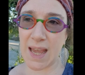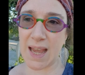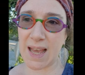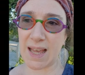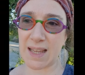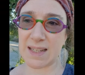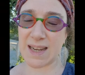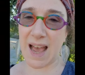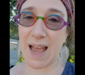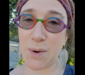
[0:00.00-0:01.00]

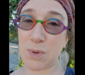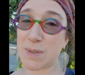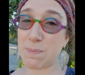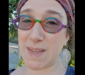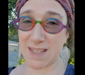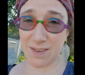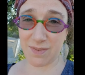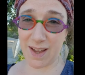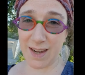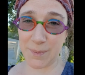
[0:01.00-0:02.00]
And I was
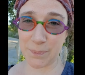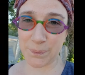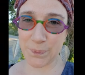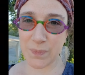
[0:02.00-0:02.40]
mystified.